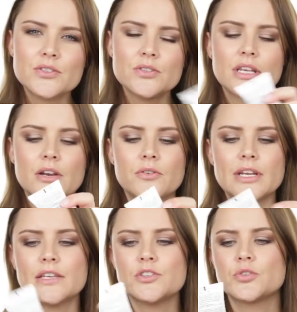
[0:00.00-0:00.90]
two that I
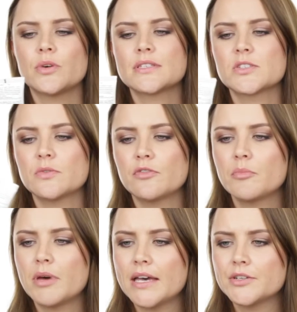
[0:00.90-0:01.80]
really enjoy is this one
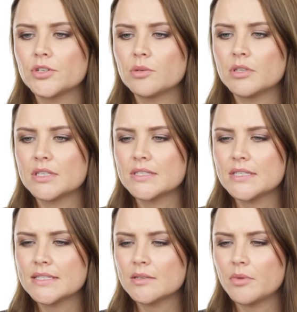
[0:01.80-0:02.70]
from Bioderma, the
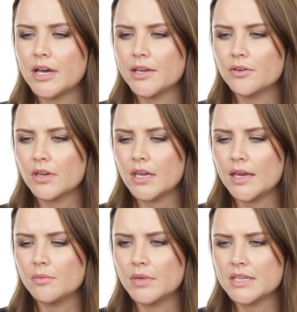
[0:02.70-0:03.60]
Cesa Bio
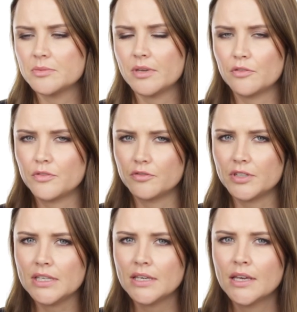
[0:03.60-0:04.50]
SPF
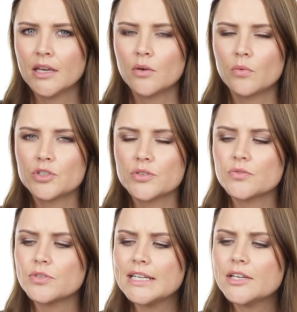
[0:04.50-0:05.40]
50, which is
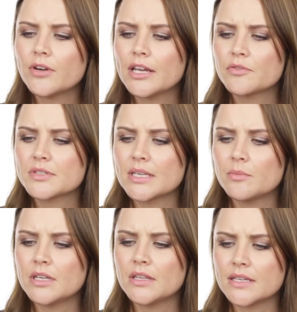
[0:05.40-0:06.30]
really great for
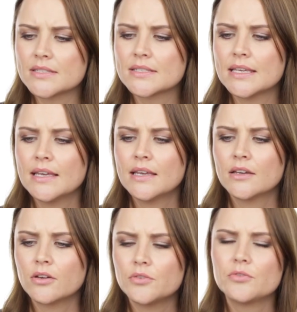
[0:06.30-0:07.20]
somebody that's
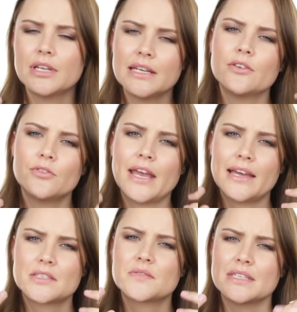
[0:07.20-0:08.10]
got really
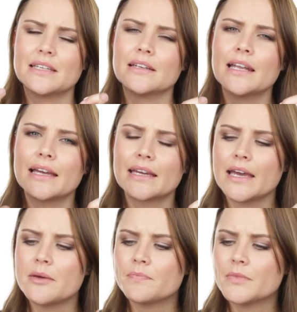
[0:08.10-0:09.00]
reactive skin. Like
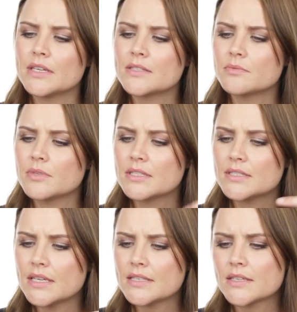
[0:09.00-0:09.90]
it
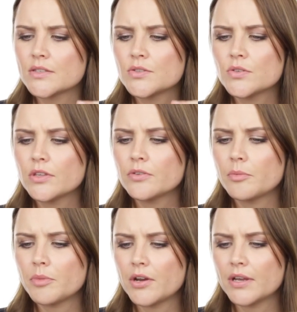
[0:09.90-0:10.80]
says it's soothing
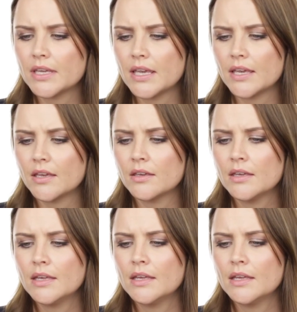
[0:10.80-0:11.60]
repairing care